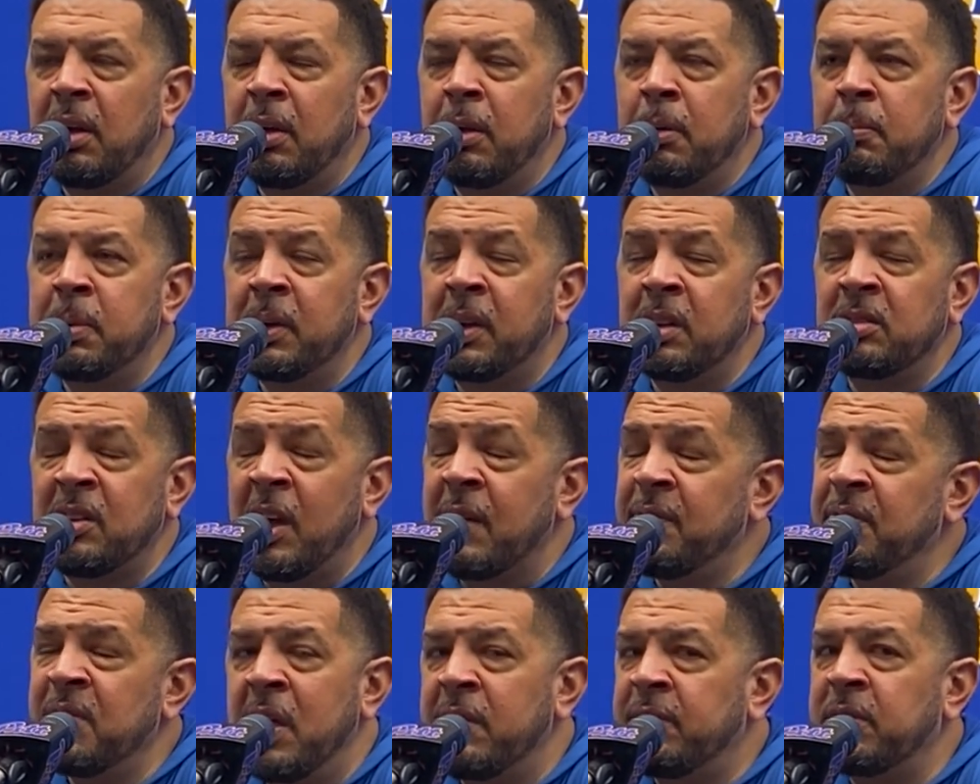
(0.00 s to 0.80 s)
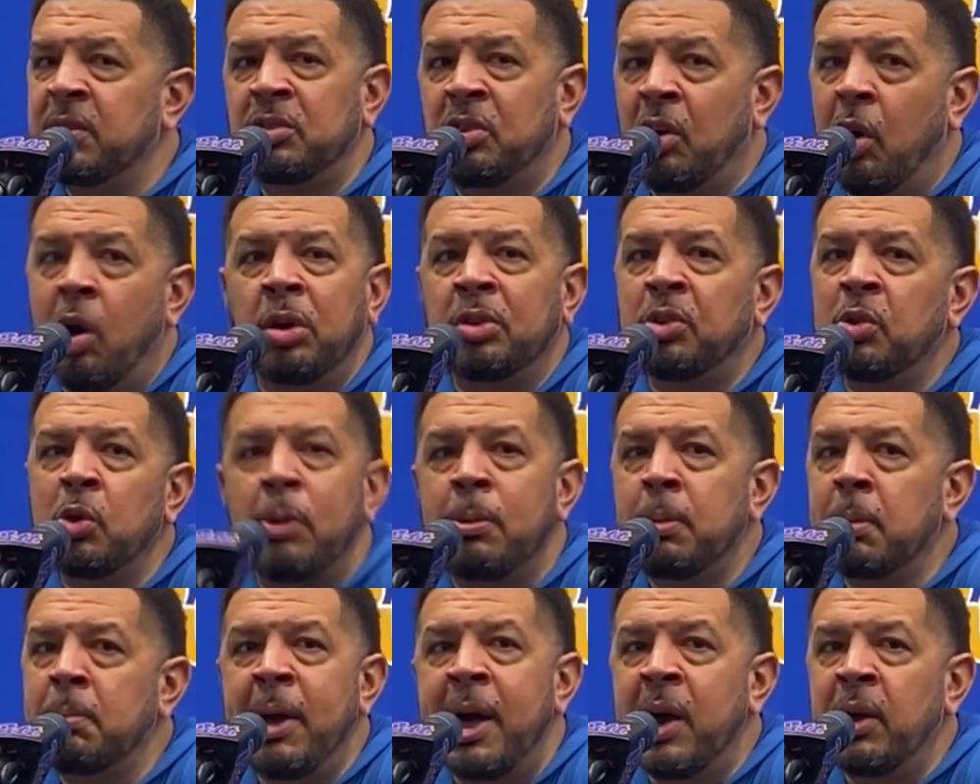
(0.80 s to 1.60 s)
because I've never talked to them
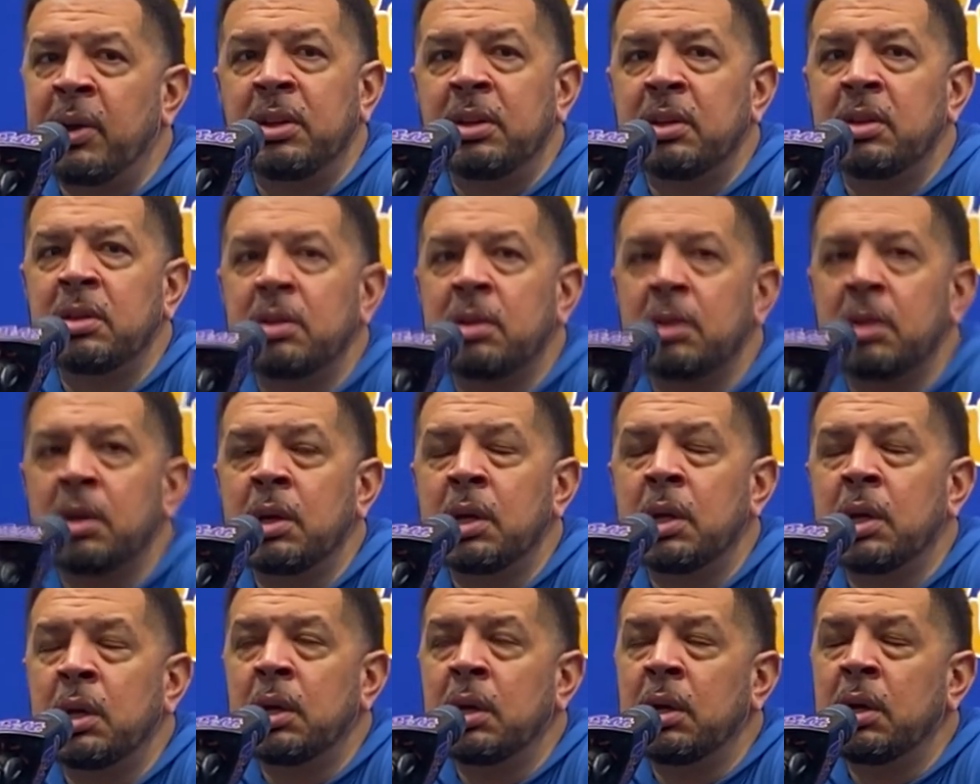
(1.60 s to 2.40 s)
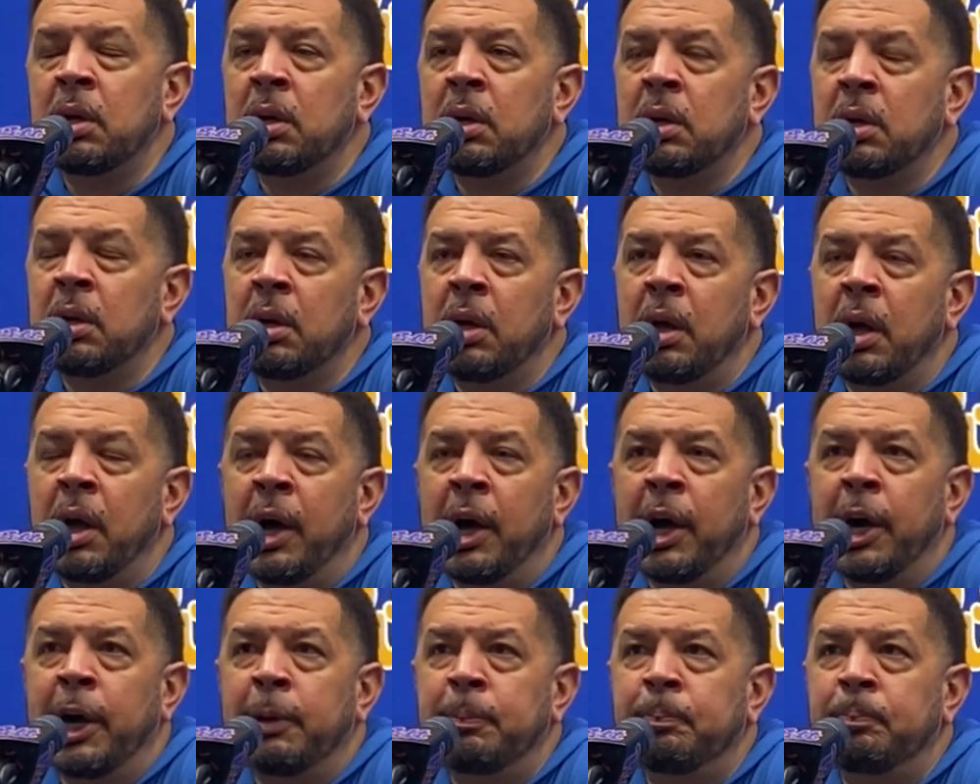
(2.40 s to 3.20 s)
about
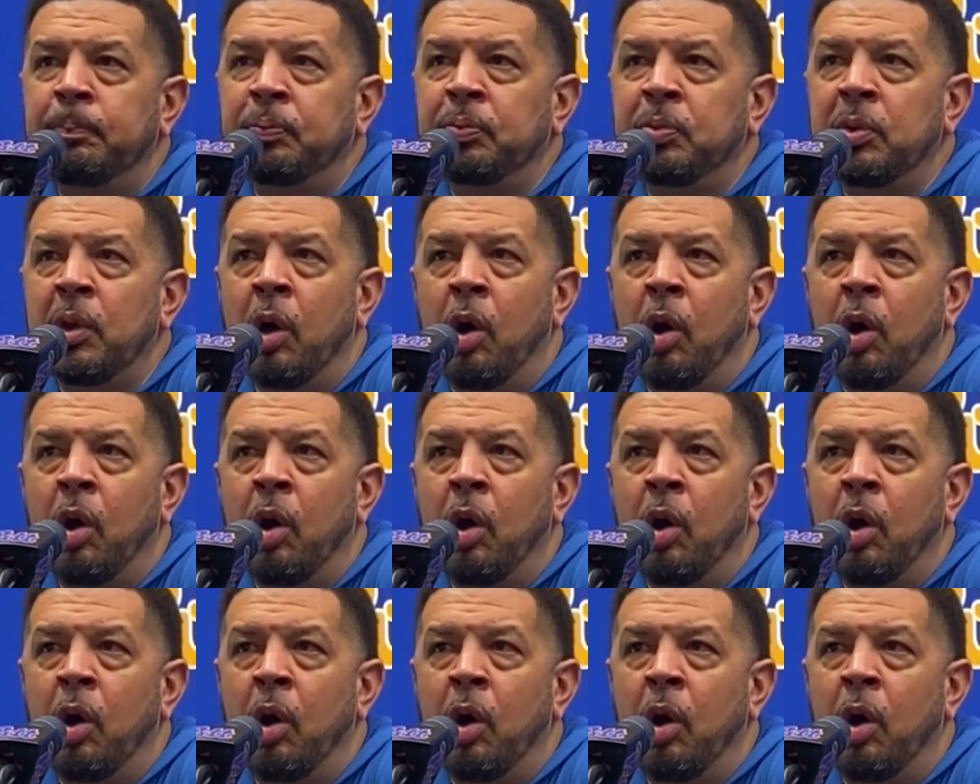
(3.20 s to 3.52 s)
it.